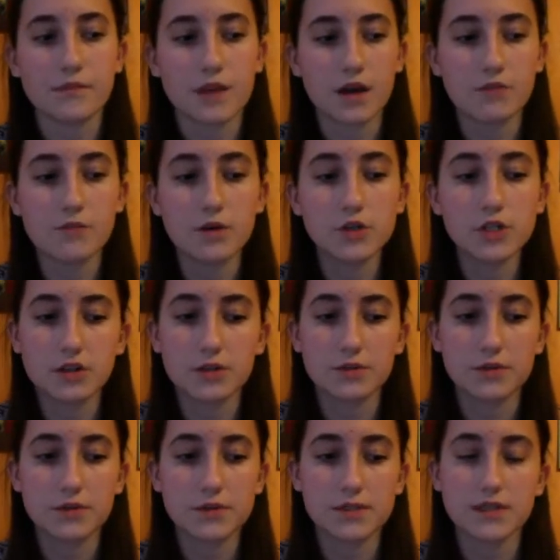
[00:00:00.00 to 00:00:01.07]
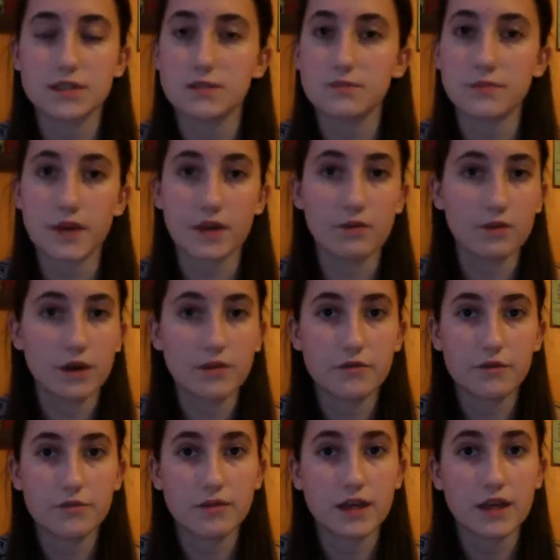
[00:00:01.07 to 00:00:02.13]
Emotional abuse is a big one for
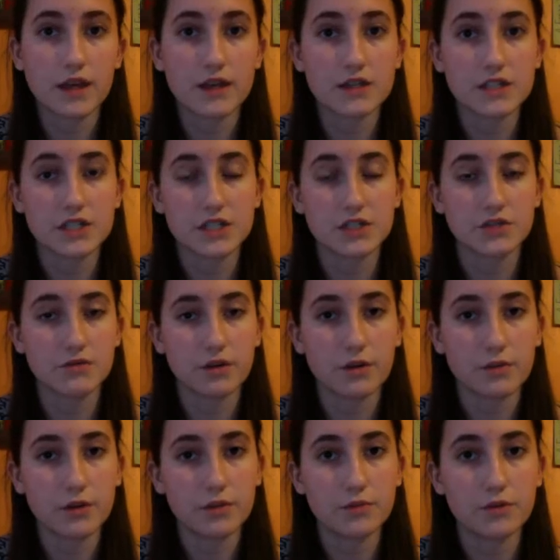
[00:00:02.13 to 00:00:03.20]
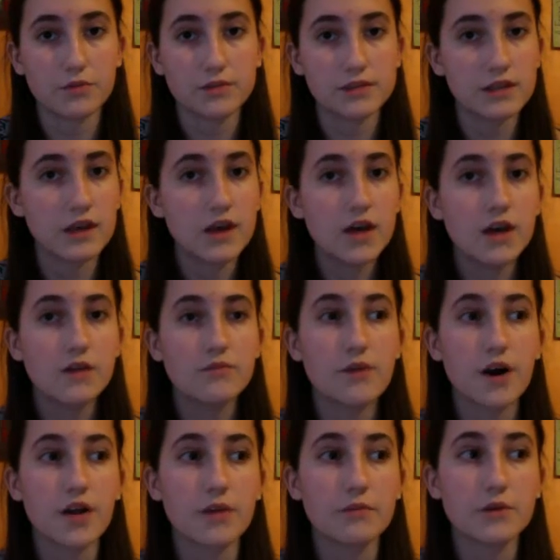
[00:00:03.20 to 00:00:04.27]
me, in addition to verbal abuse,
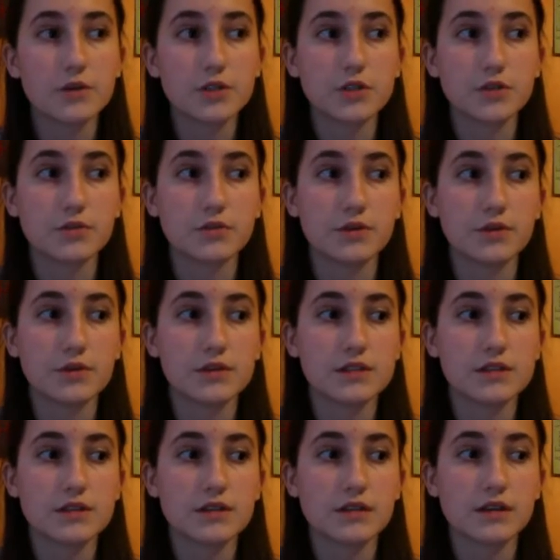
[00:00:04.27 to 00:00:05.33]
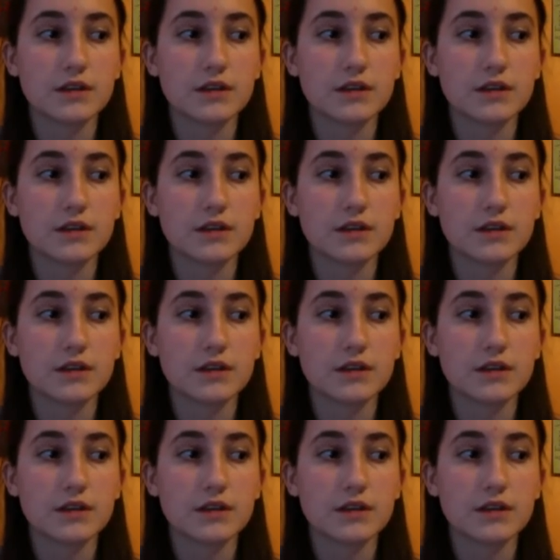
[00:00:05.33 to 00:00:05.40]
but emotional abuse,